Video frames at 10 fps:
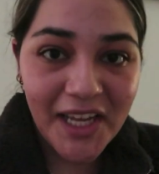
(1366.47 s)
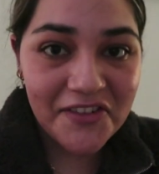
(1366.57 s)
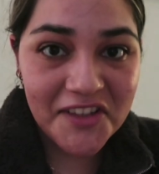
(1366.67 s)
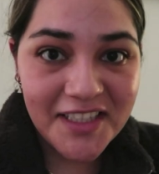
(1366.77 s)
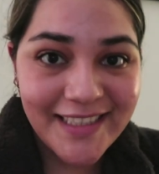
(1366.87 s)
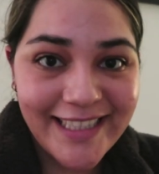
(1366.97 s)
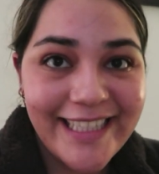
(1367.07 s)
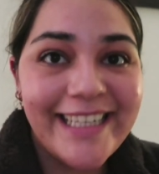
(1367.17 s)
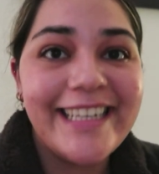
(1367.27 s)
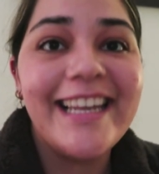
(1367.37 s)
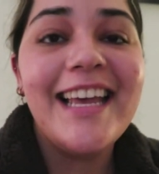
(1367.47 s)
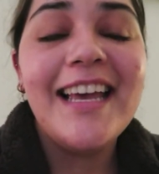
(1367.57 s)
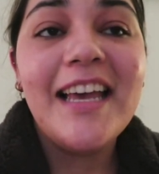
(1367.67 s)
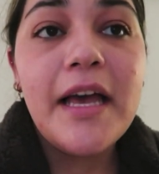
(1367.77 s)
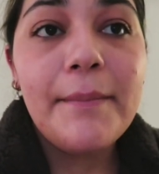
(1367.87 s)
everything's clean,
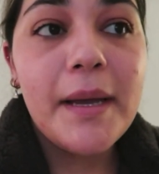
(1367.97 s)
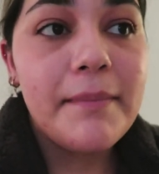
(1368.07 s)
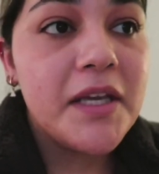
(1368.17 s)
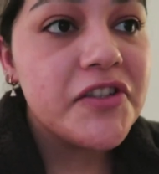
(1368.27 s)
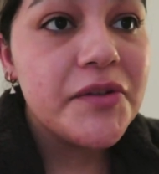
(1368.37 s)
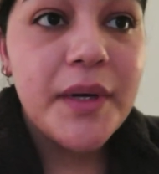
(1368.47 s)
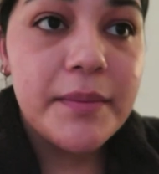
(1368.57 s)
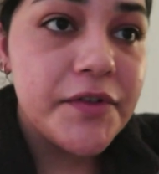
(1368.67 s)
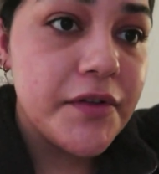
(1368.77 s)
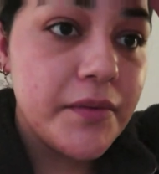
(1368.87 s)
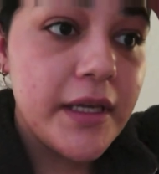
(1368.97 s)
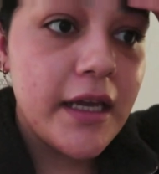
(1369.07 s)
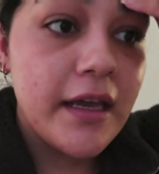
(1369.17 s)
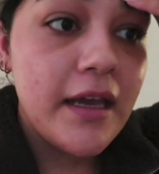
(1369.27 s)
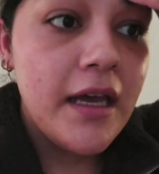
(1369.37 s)
my meals are prepped for the
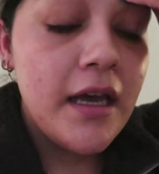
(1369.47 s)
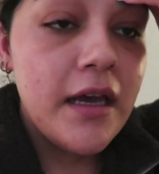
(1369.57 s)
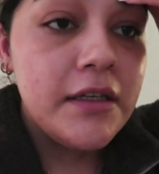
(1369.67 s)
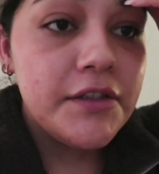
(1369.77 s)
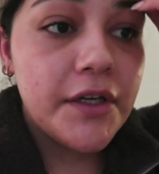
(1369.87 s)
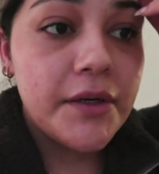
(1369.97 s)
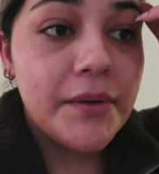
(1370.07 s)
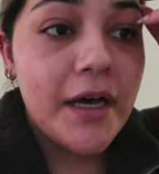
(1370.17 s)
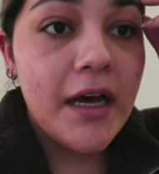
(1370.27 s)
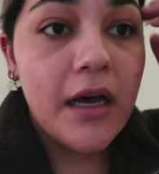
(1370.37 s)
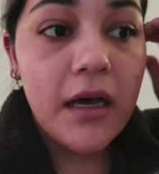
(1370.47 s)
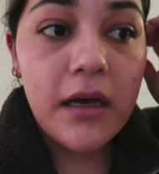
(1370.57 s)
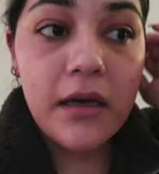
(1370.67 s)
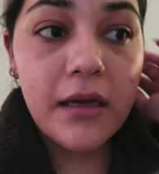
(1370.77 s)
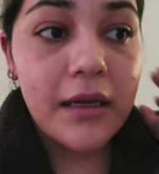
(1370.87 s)
week. So
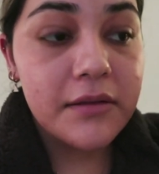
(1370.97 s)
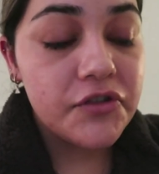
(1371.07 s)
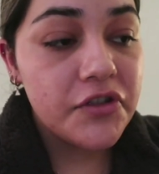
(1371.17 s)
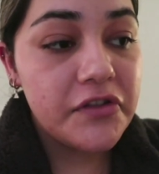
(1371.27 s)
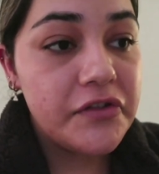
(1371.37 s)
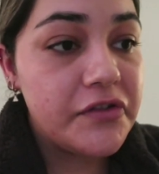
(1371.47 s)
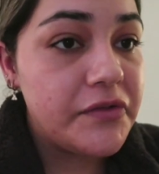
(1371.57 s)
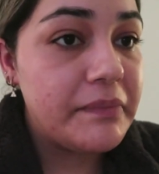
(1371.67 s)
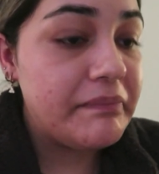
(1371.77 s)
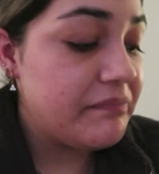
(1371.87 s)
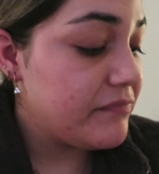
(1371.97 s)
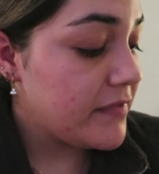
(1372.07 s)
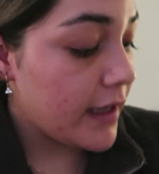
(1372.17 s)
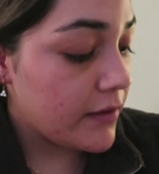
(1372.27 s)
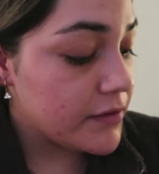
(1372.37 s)
I just,
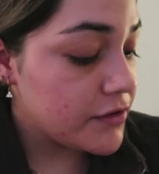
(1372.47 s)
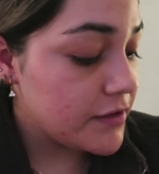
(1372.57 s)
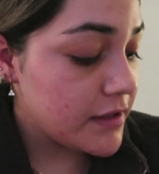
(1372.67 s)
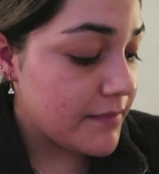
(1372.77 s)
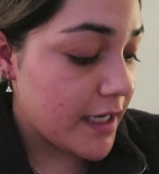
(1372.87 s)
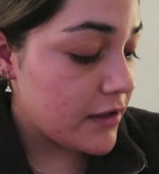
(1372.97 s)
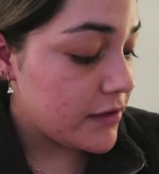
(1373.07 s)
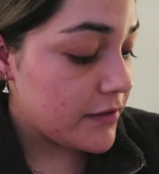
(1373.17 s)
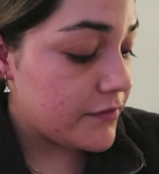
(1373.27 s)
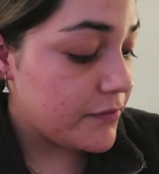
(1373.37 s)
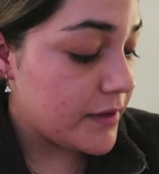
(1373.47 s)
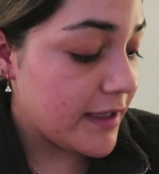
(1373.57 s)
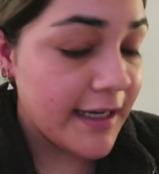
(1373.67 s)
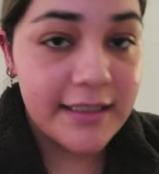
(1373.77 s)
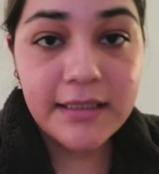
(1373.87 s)
now it's just a matter of
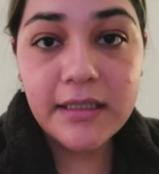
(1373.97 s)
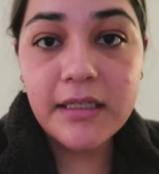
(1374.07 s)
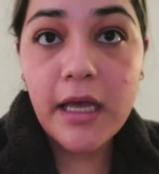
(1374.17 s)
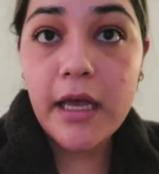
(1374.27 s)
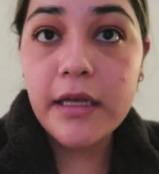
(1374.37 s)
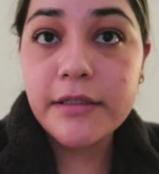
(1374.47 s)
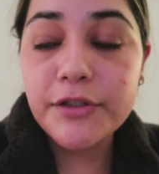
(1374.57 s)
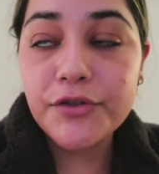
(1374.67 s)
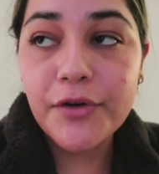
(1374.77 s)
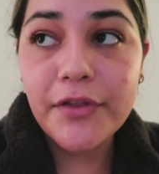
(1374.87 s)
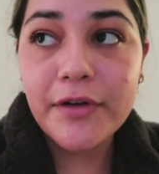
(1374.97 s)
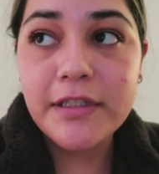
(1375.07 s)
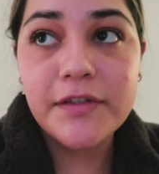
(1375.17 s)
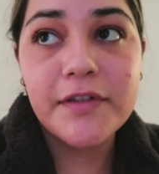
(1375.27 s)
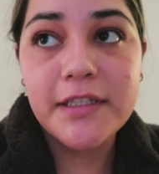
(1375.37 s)
relaxing and enjoying the
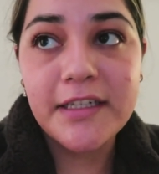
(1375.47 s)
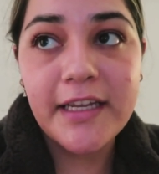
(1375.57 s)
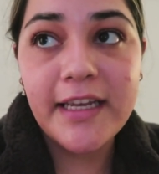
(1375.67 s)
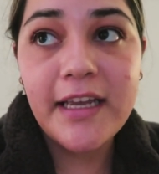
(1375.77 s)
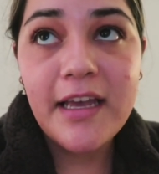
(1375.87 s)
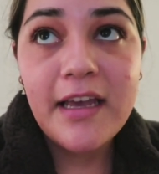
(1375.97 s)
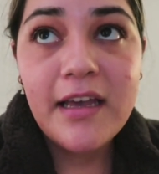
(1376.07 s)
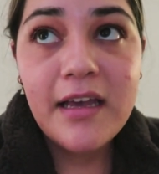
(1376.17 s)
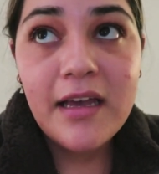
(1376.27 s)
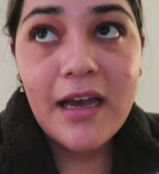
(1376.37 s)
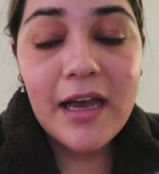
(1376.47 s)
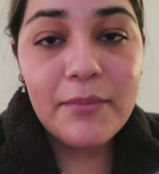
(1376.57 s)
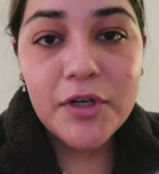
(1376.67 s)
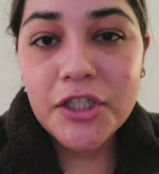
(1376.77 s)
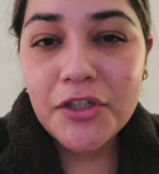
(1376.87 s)
rest of the Sunday.
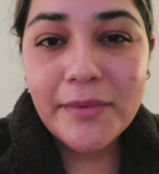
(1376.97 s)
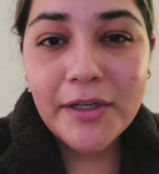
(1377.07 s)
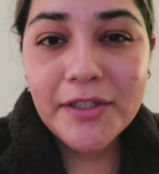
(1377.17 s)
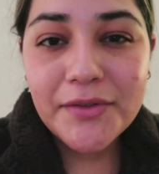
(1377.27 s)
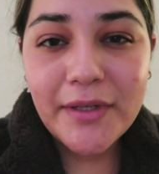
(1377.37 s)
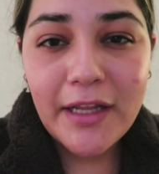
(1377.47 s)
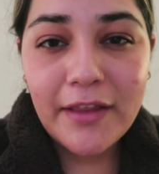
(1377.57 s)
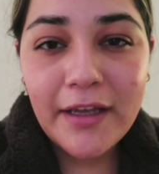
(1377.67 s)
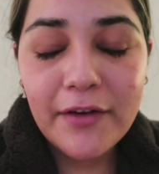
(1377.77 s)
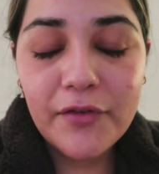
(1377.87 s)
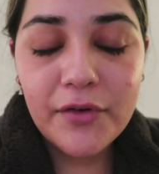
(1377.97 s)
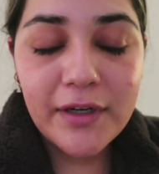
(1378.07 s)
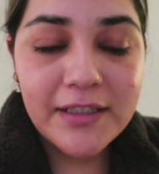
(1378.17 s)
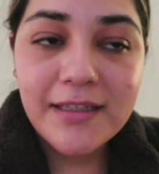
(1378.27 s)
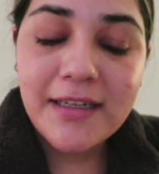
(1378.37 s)
I'm pretty sure I'm not gonna do anything for the
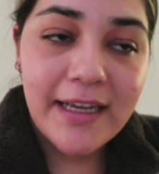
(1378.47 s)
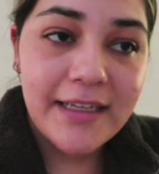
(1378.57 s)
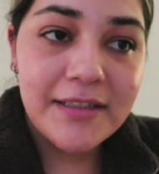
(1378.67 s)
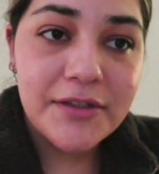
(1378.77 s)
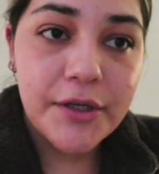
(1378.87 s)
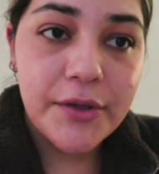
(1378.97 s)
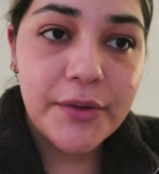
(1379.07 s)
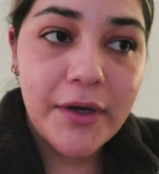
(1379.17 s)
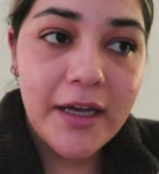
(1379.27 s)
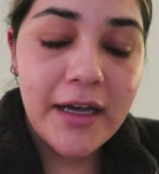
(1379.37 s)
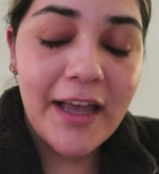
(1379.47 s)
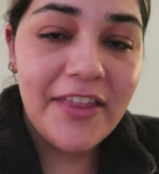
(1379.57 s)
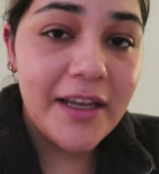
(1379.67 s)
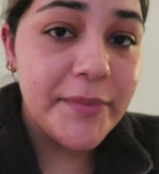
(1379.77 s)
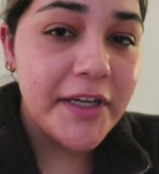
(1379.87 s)
rest of the night, so I
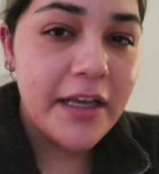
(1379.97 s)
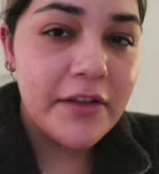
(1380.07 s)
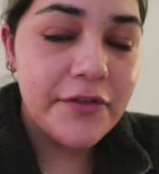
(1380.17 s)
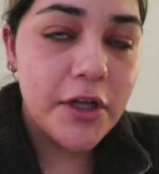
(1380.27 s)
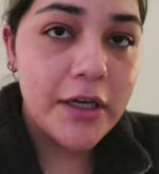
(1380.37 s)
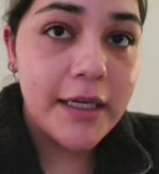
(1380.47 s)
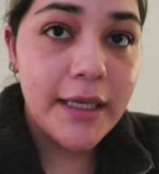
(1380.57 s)
think I'm gonna end the vlog